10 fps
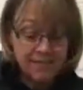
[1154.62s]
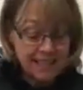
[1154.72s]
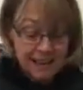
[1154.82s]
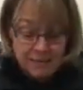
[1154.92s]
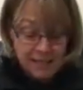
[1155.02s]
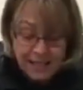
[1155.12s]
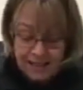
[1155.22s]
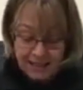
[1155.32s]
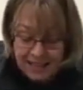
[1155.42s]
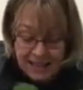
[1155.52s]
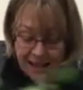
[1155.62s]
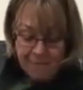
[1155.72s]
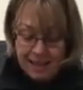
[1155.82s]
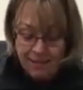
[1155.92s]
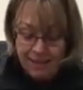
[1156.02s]
Absolutely,
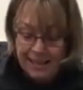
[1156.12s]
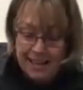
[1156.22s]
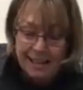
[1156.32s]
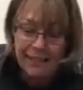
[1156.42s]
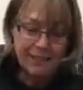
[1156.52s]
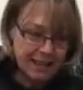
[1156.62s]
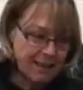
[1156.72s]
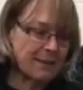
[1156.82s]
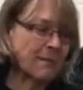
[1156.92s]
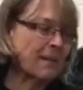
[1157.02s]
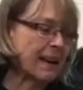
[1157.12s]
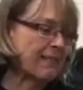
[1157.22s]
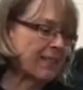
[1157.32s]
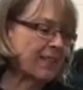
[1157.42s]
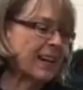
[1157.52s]
absolutely. Same with everything in
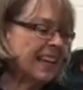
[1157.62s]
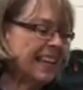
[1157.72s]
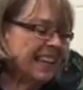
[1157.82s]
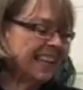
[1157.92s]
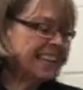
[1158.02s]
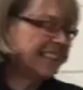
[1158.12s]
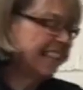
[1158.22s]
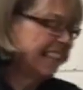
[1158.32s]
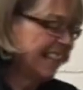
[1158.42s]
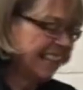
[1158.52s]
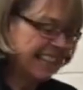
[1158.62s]
life, you get what you pay for.